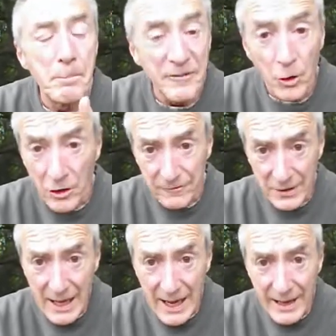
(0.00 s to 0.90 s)
Before I
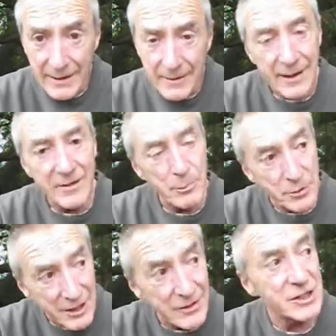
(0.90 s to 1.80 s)
forget, in the
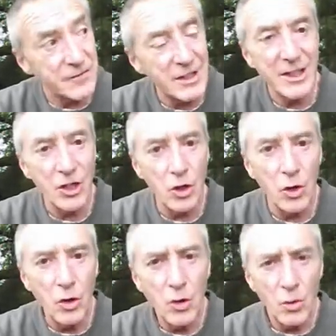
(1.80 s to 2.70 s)
previous video,
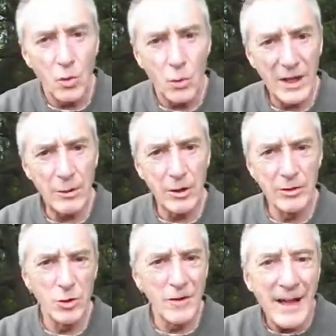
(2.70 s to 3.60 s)
when I was
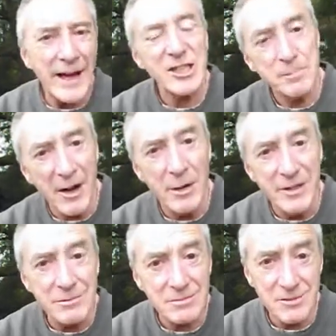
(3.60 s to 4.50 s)
doing that
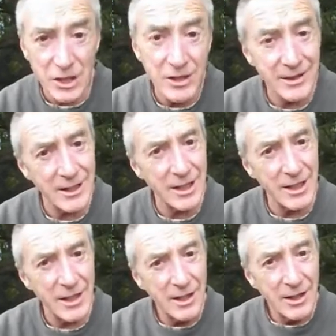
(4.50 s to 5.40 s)
experiment turning
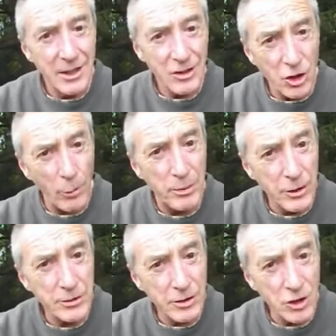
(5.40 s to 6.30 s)
the
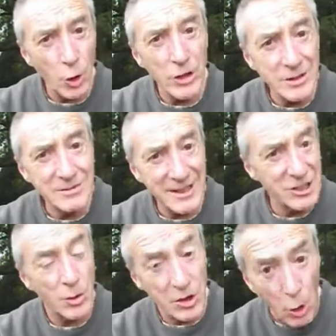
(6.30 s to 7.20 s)
copper coin
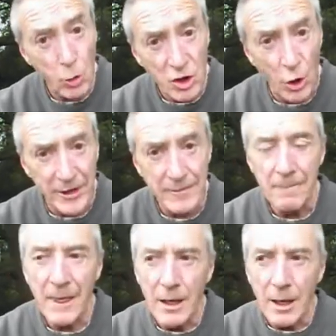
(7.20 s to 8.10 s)
into a gold coin,
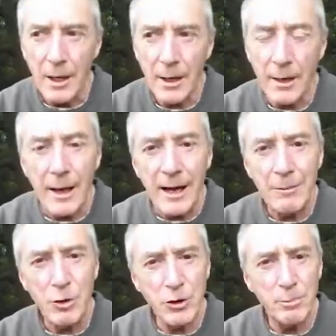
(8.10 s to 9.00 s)

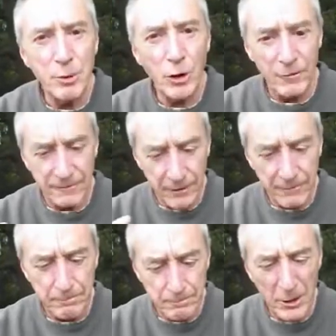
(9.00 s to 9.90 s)
I'm going to put
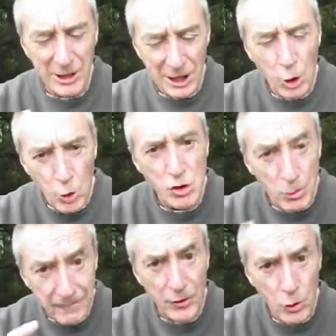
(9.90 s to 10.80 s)
a
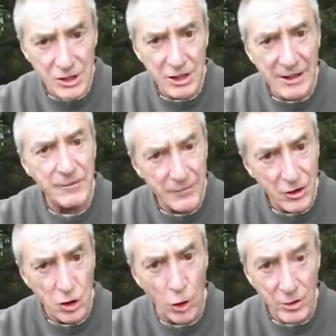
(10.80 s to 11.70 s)
close-up photograph of
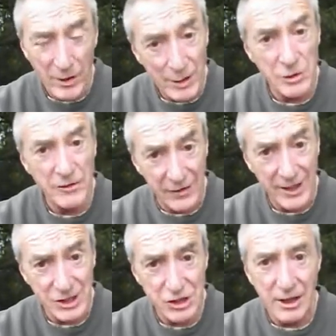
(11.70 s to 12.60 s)
the coin when it was
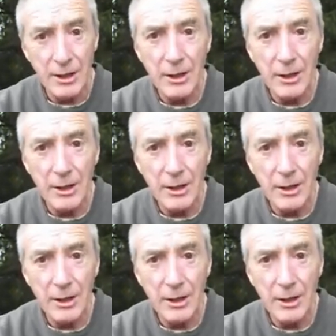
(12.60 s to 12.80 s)
finished.